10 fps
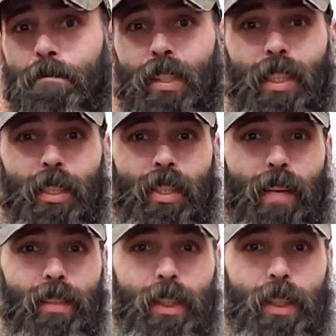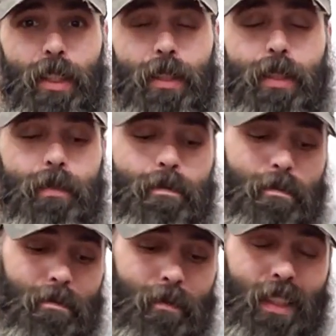6-7 years,
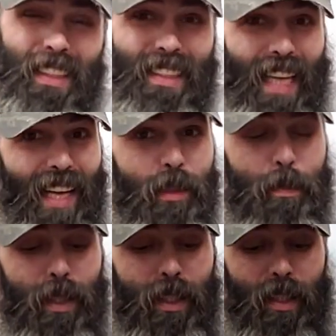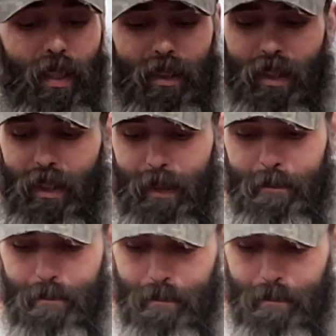that's pretty darn good.